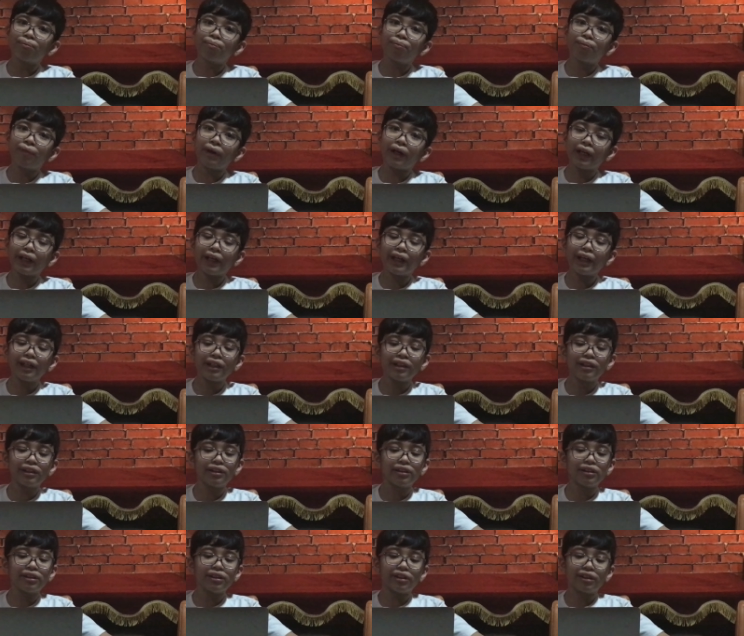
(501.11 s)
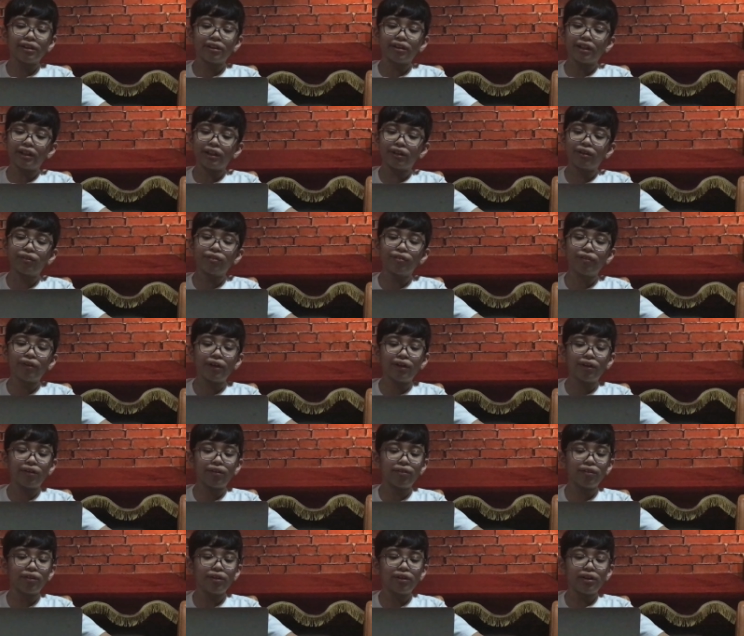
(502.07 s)
But I guess it's failed.
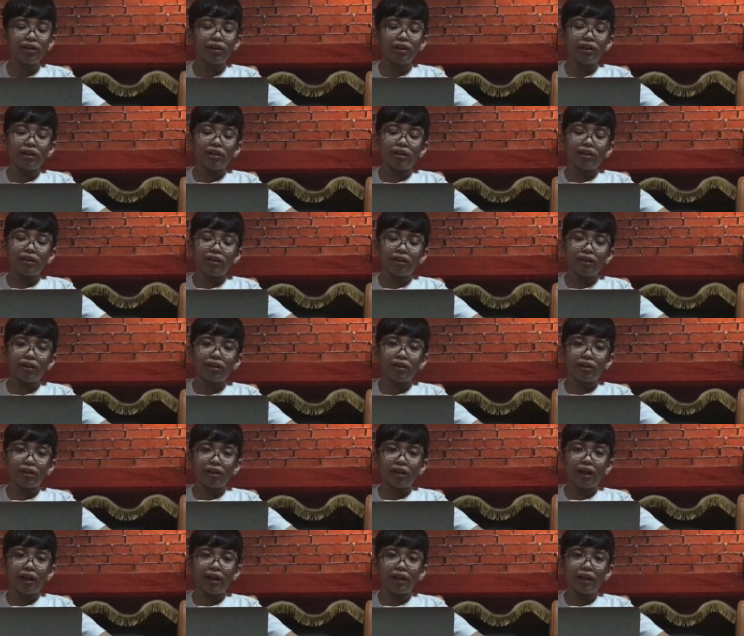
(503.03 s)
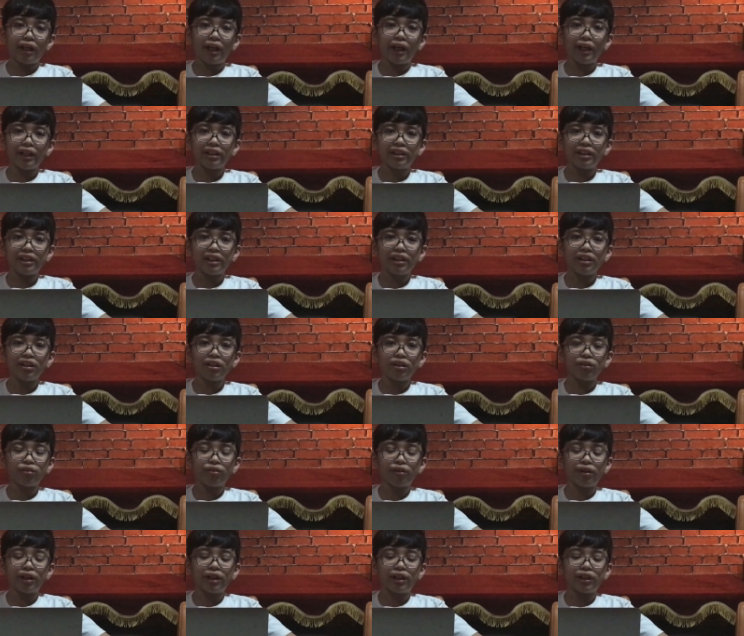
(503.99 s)
In eighteen
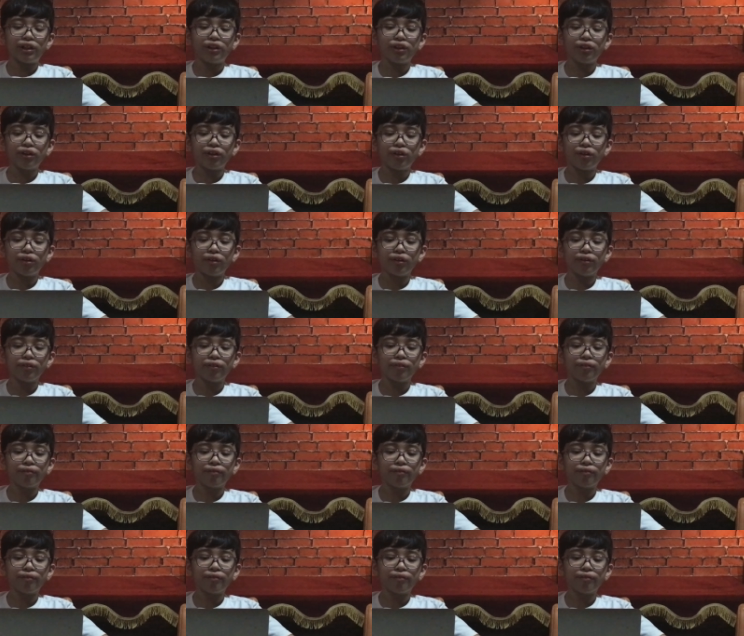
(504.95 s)
twenty-two,